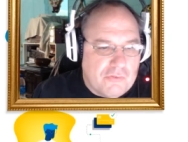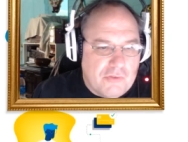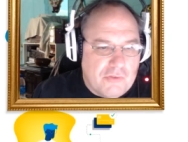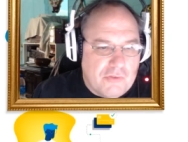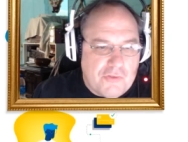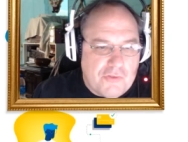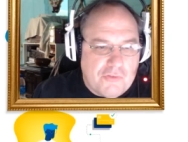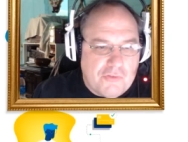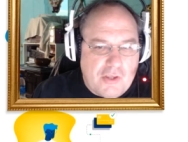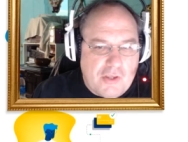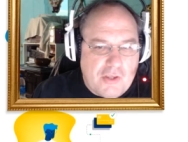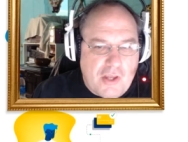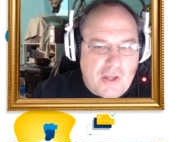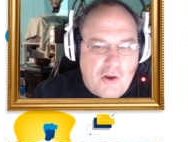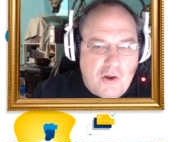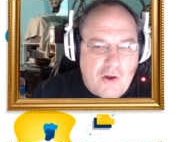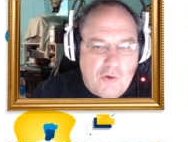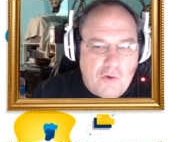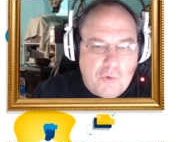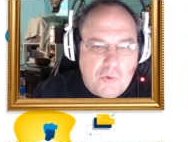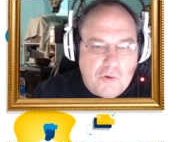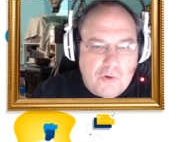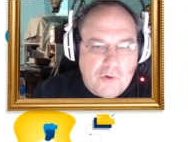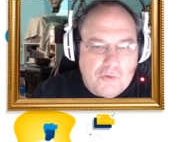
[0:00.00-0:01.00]
Let's see how it
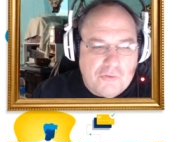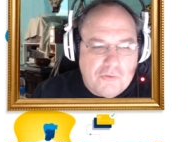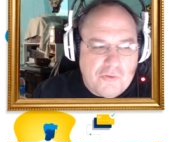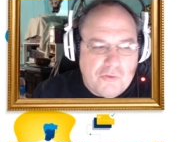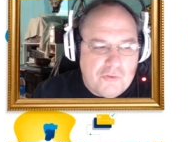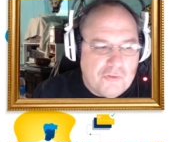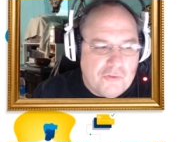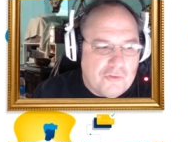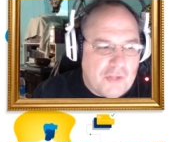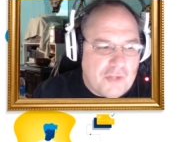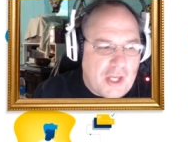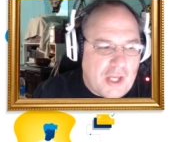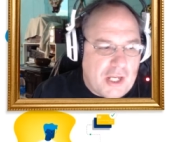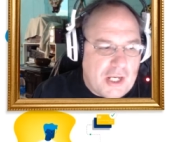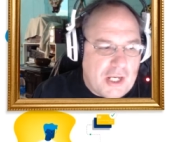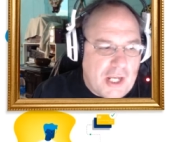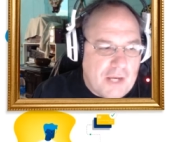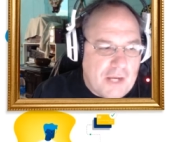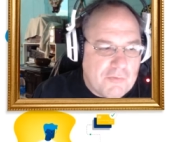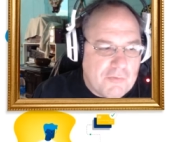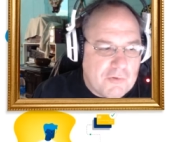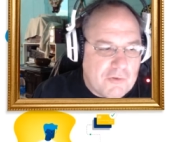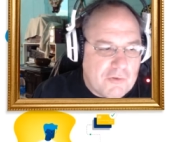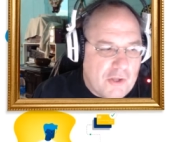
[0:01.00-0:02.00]
works. This is not an
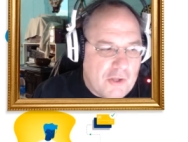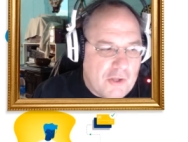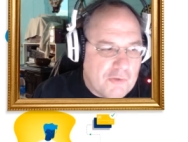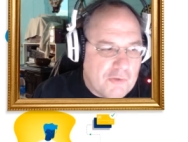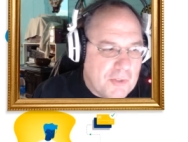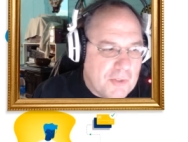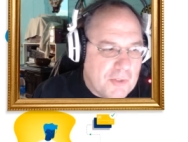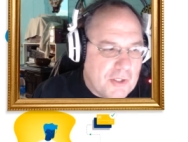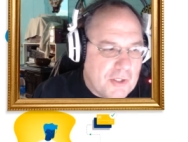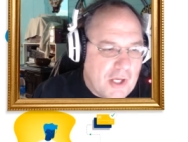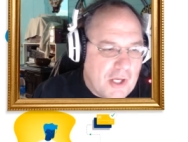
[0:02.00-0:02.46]
advertisement.